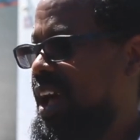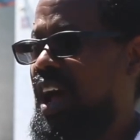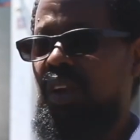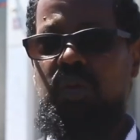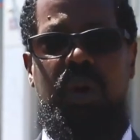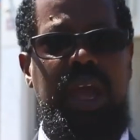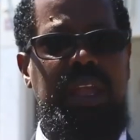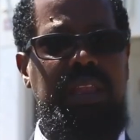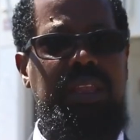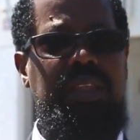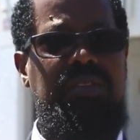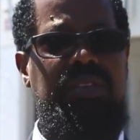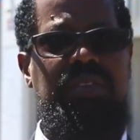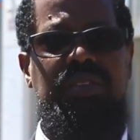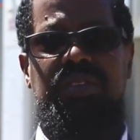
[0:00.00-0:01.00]
and why
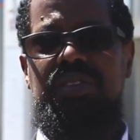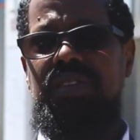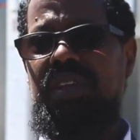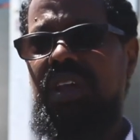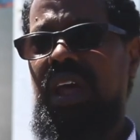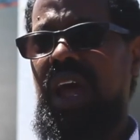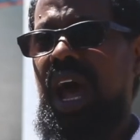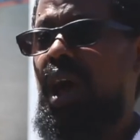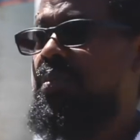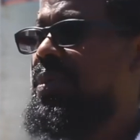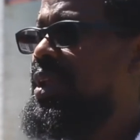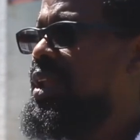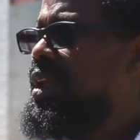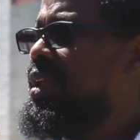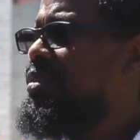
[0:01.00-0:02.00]
this is
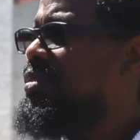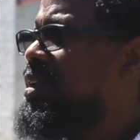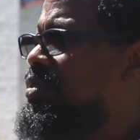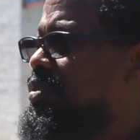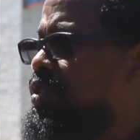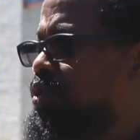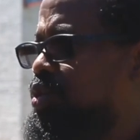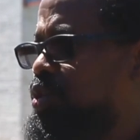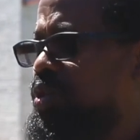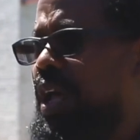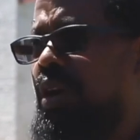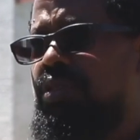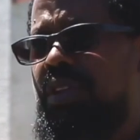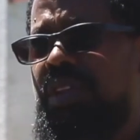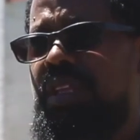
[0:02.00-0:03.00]
happening since
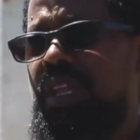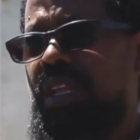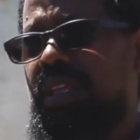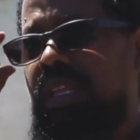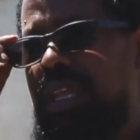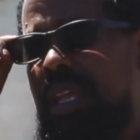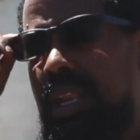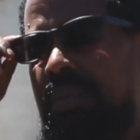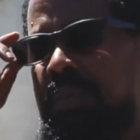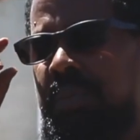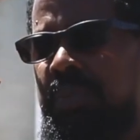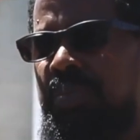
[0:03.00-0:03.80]
2013,